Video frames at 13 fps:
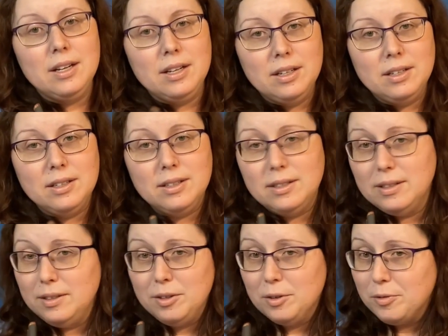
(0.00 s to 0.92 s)

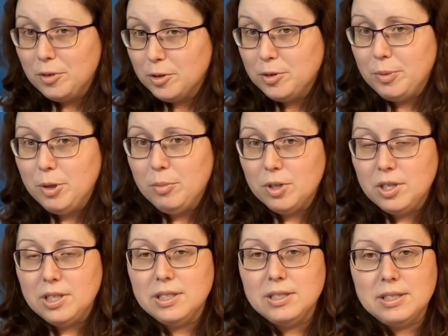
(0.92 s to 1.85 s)
And your first
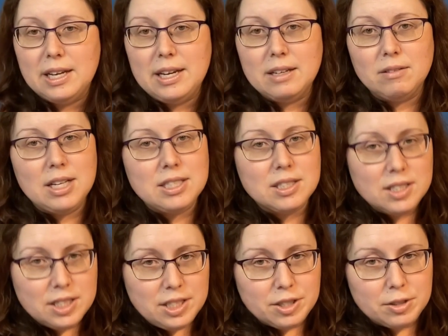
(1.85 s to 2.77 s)
puberty didn't take less
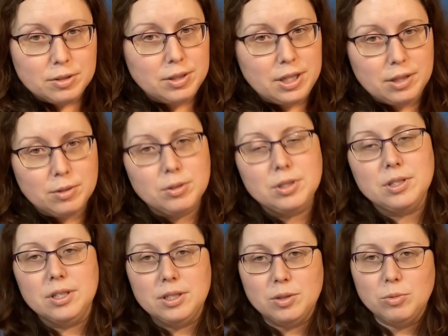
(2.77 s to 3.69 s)
than a year, neither is
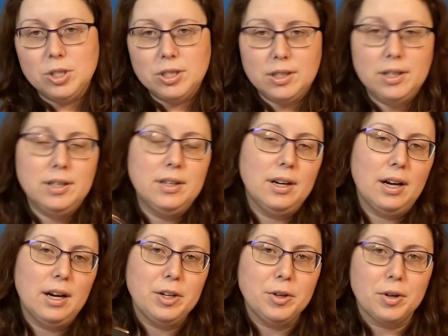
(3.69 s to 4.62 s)
this one.
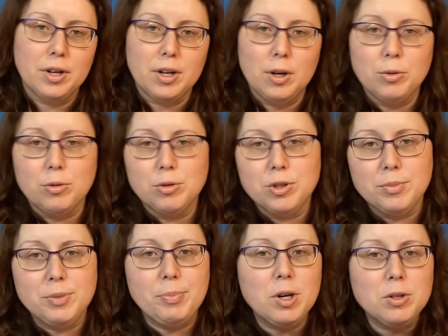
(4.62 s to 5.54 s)
Uh, you're going to go through some
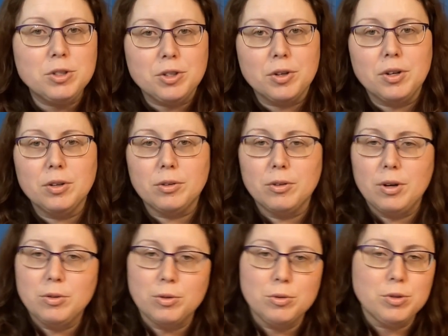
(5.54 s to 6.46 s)
spurts, you're going to
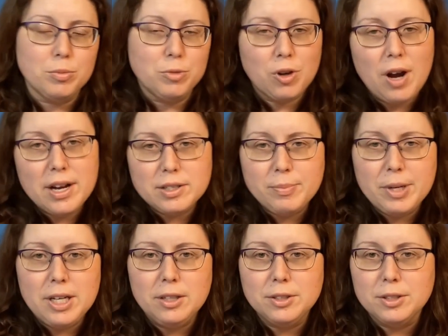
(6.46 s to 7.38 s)
go through some dry
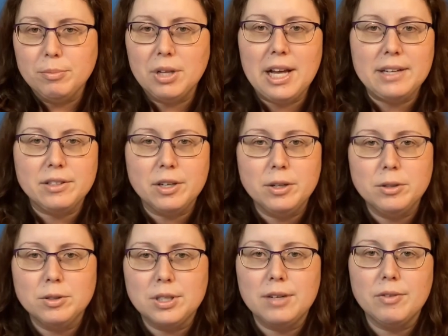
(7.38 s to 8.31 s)
spells and
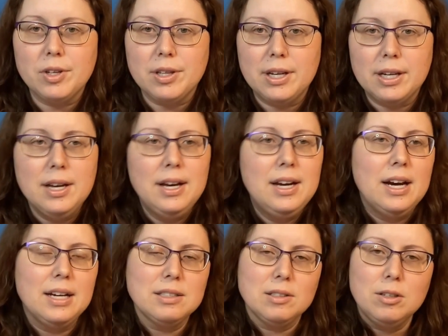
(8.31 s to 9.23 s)
plateaus and everything.
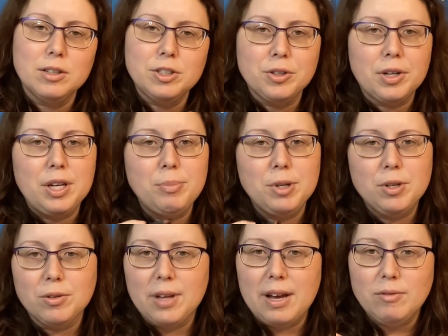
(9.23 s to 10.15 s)
As long as you're keeping
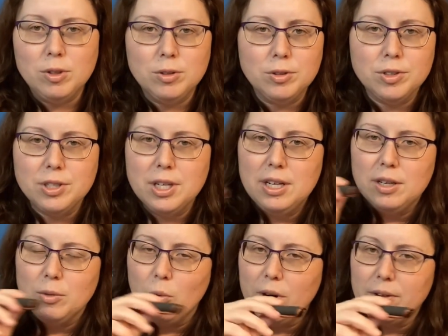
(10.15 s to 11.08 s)
your levels
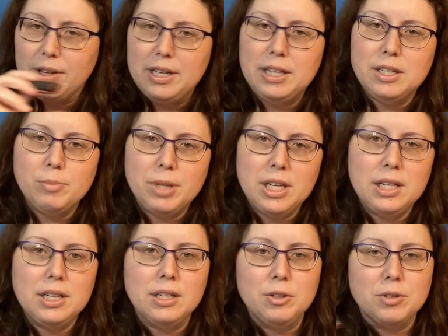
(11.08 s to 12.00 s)
where they need to
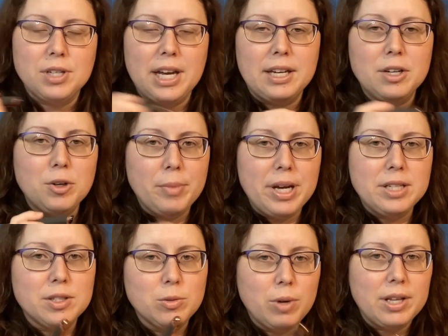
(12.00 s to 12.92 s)
be and you're taking your
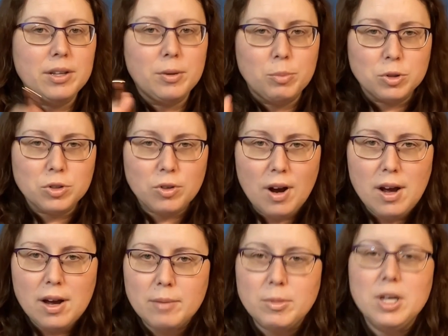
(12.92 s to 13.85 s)
meds the way they're
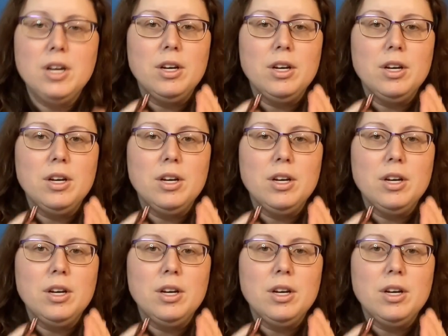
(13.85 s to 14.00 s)
prescribed,